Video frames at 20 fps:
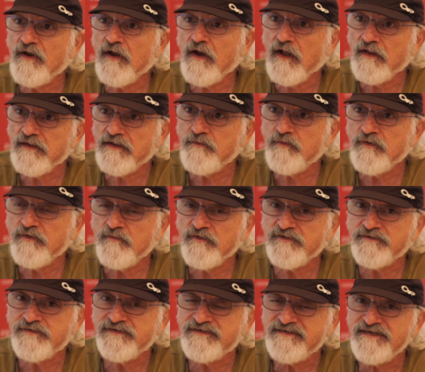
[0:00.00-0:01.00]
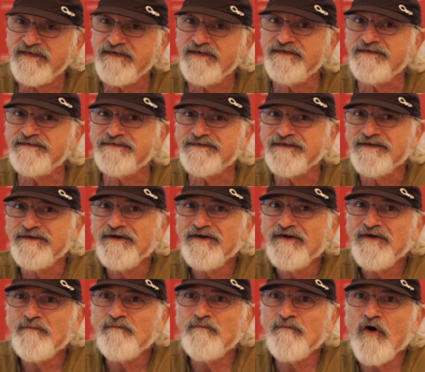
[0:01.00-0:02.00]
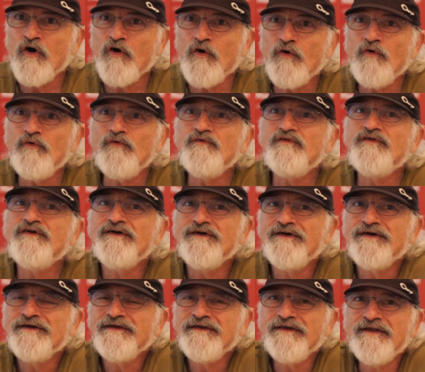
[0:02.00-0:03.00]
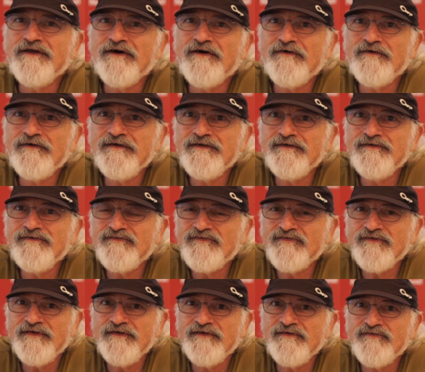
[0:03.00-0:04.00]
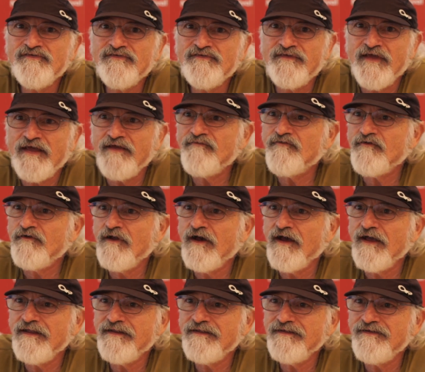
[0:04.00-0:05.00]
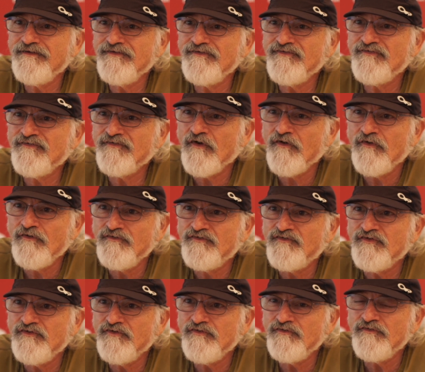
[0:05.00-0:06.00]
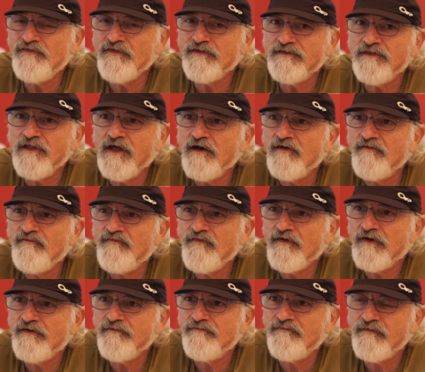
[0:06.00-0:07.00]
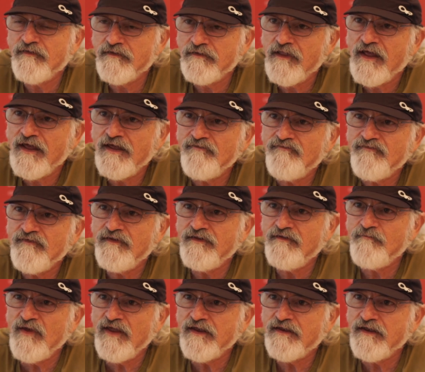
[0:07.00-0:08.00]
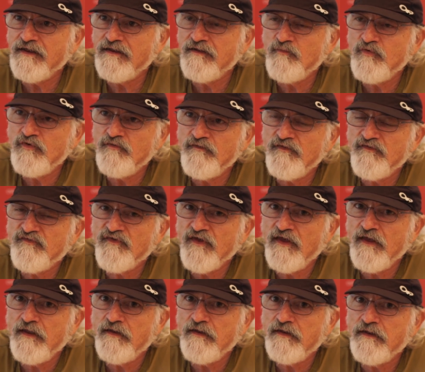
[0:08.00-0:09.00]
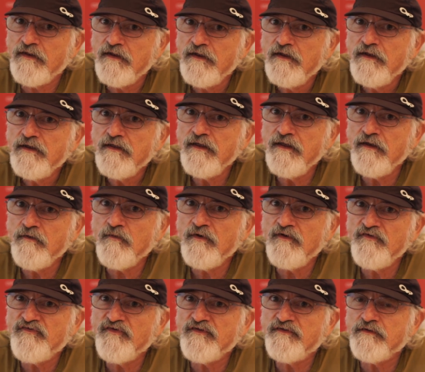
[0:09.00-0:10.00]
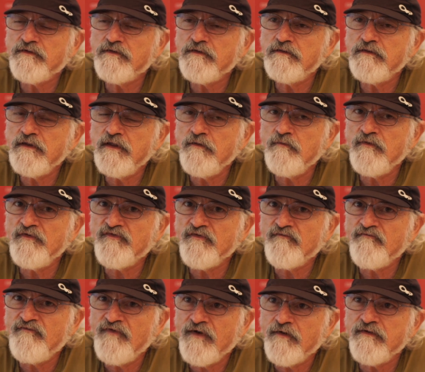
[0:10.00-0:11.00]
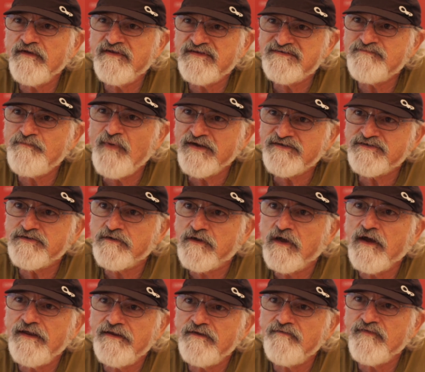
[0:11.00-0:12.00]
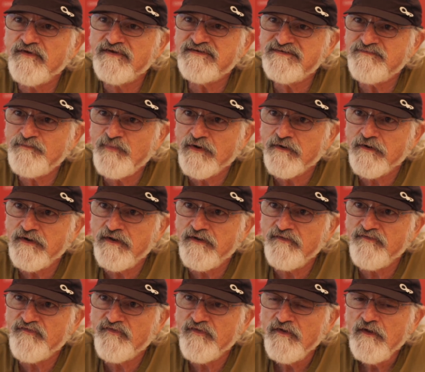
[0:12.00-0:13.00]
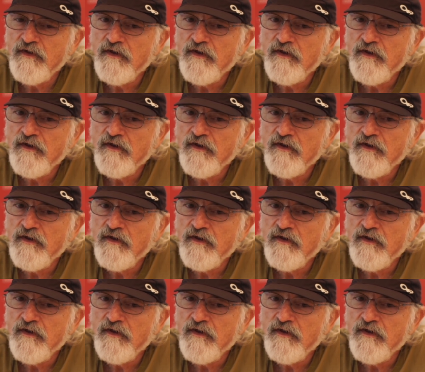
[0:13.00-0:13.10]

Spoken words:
in Hollywood, which was his ode, you know, his day for night, his ode to the love of the life in making the movies. And it was a very special kind of experience.